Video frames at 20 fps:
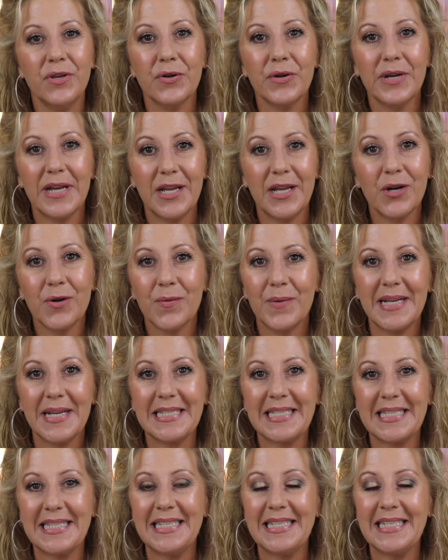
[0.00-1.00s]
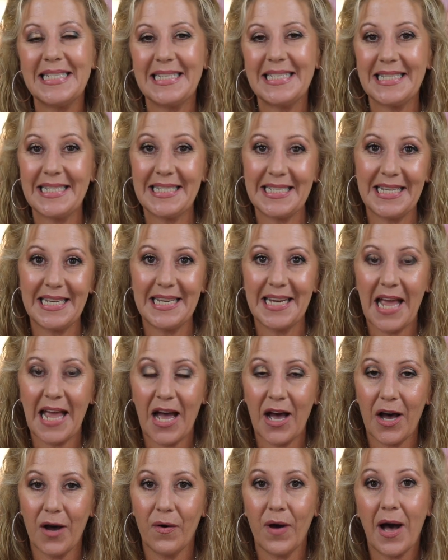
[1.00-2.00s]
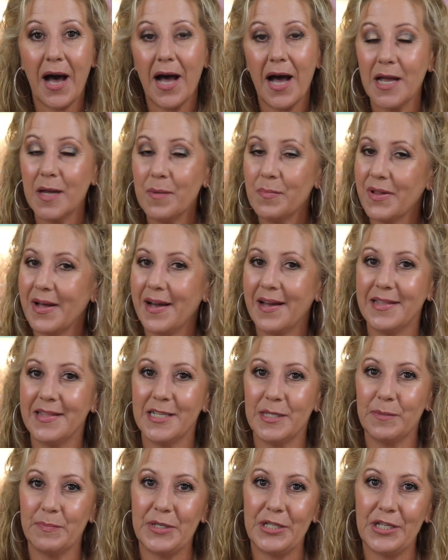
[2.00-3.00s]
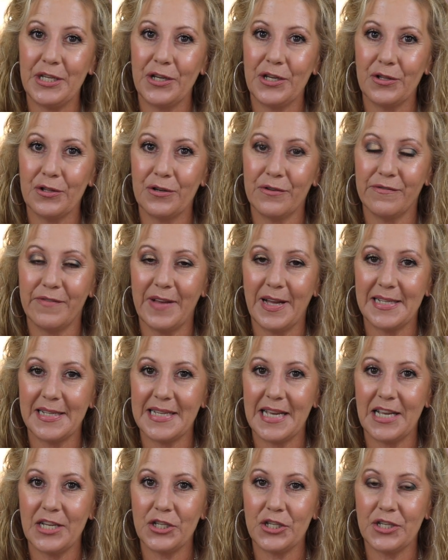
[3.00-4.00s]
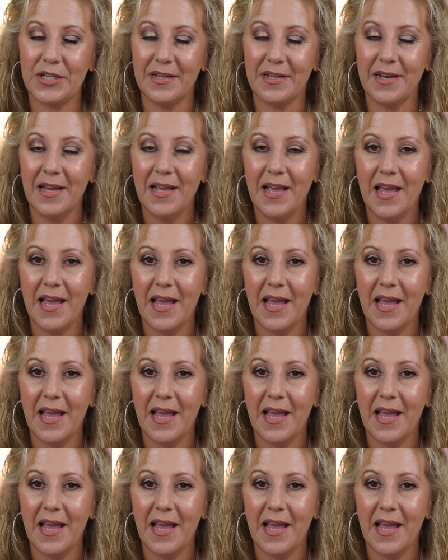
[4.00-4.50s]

you're interested in seeing how I apply this particular foundation,